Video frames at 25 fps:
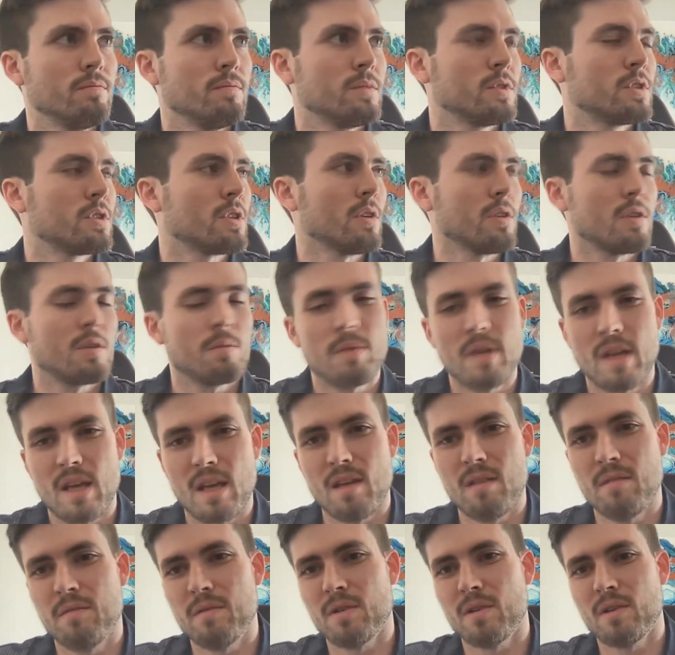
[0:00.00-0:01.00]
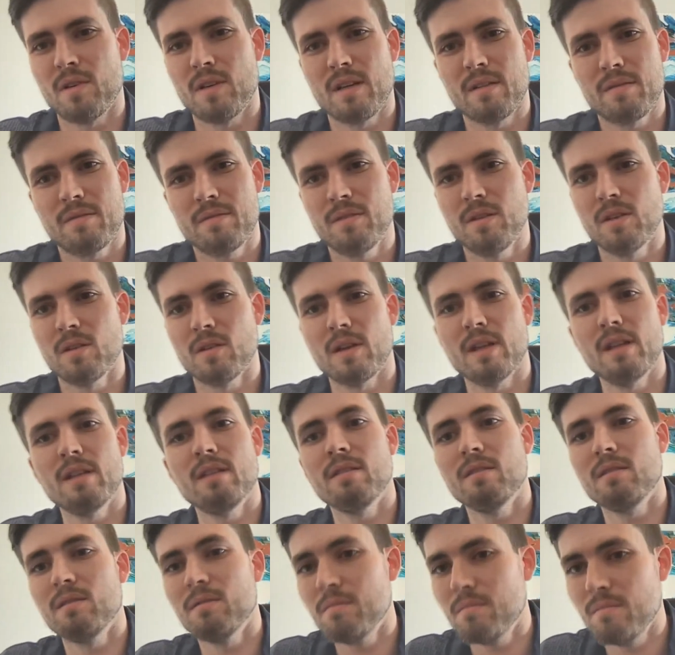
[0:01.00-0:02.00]
search behavior if you're
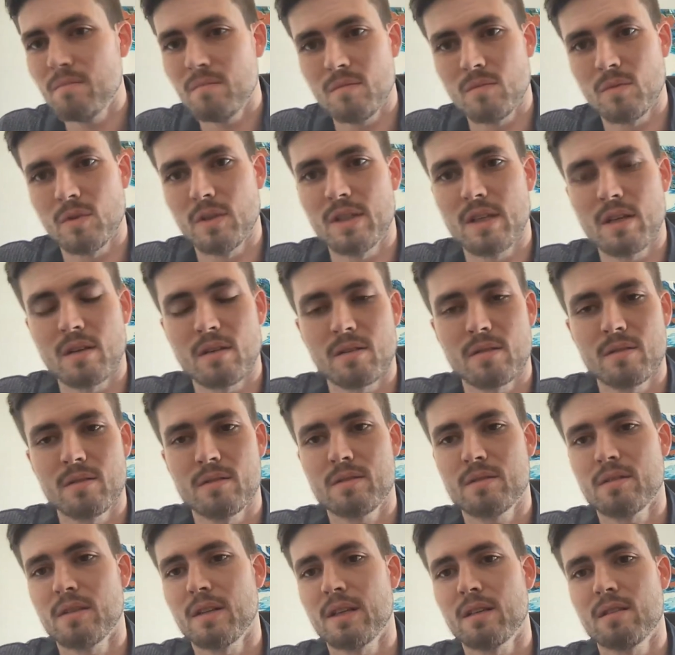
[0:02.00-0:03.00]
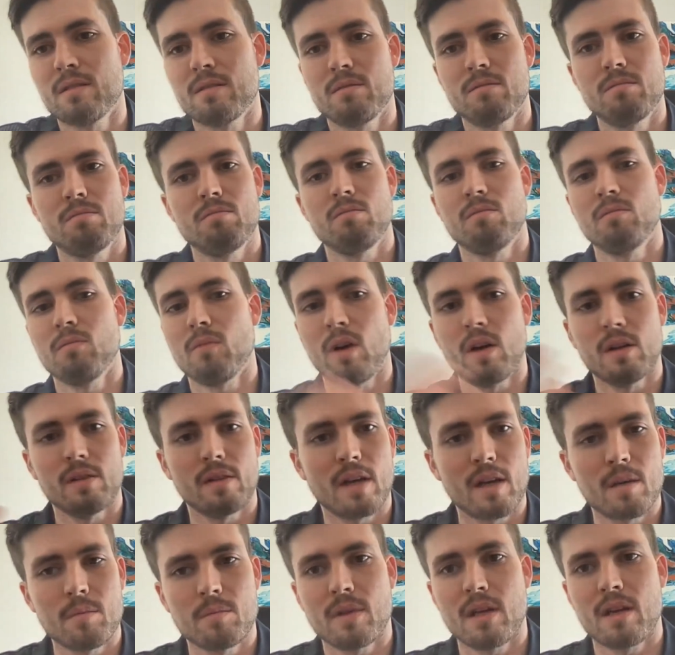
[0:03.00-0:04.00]
in retailers like
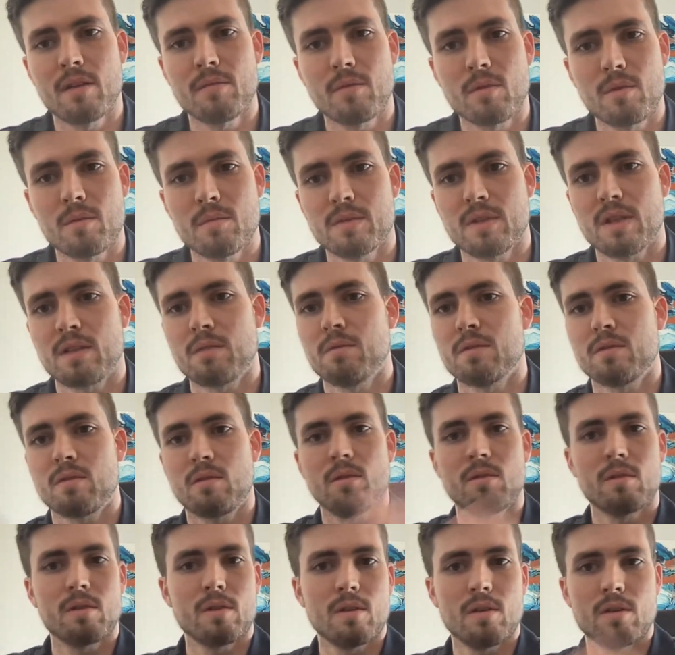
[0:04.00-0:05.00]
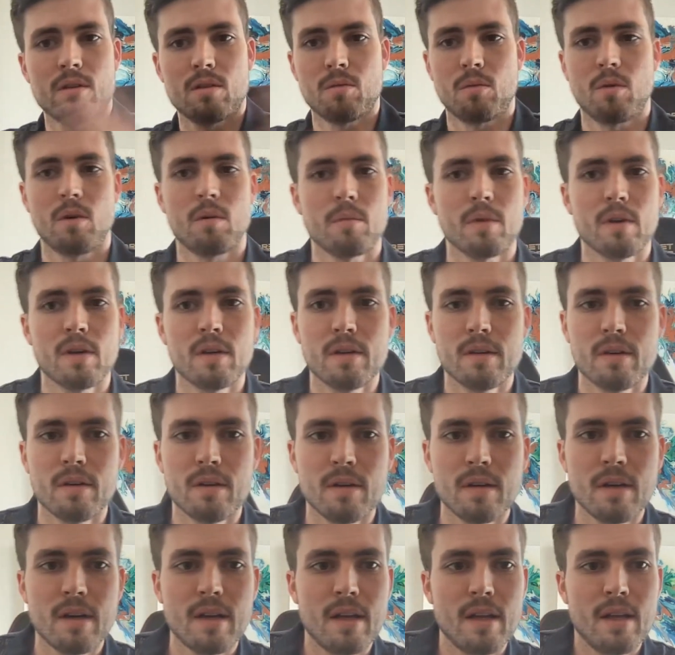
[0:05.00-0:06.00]
online platforms like with Kroger or Walmart
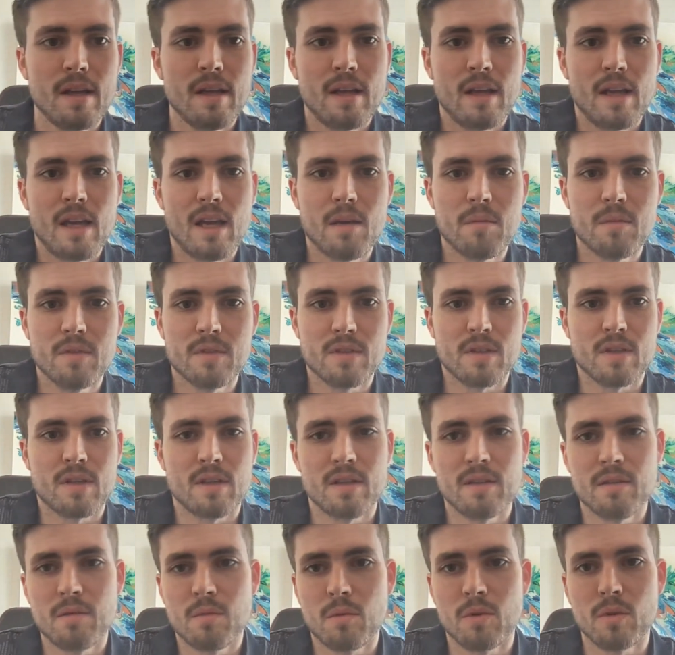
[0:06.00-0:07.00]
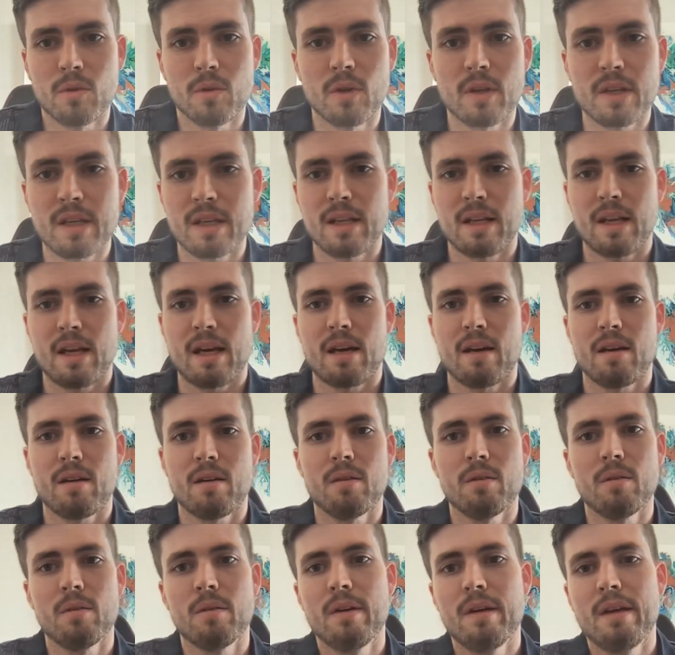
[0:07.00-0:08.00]
or Amazon. We'll look at
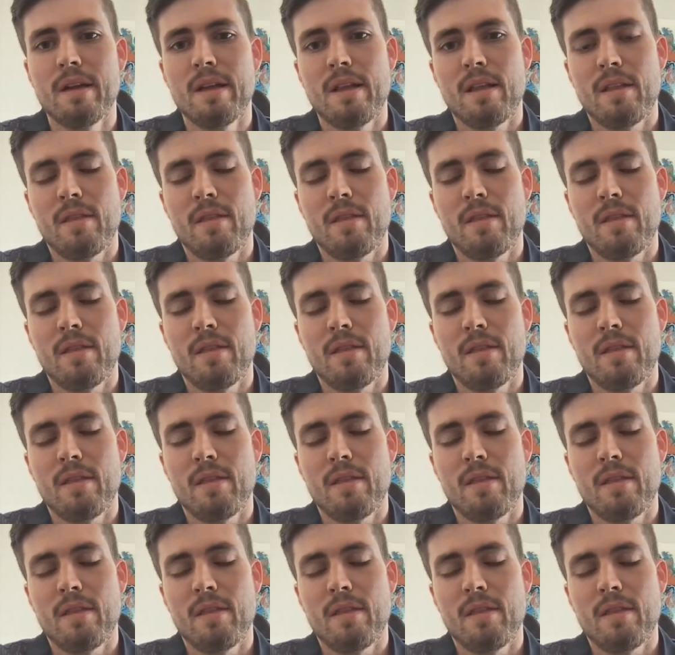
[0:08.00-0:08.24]
how